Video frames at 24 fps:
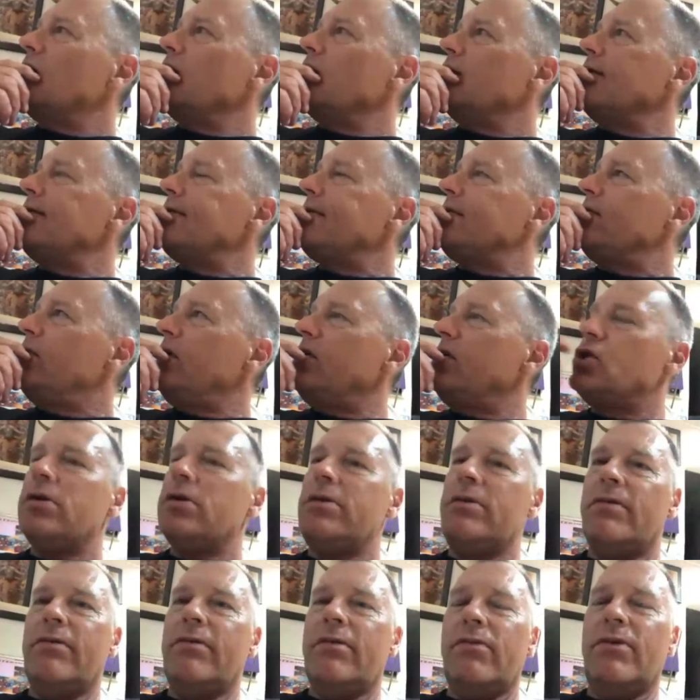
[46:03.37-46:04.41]
no, no,
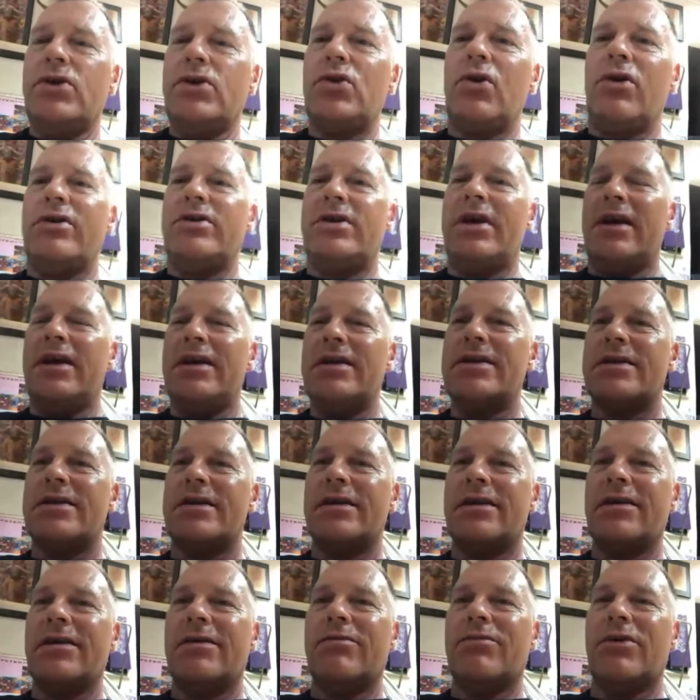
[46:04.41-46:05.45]
visual, visual
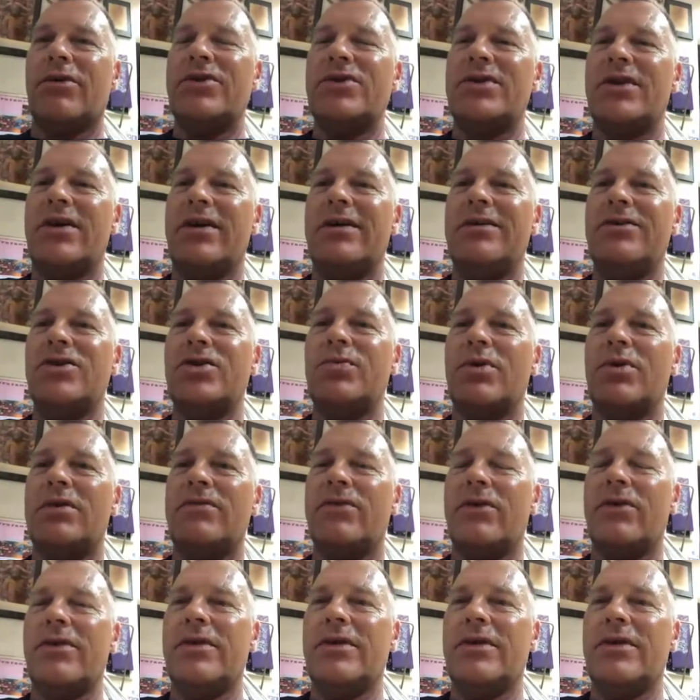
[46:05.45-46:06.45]
taste. What's yeah, yeah, I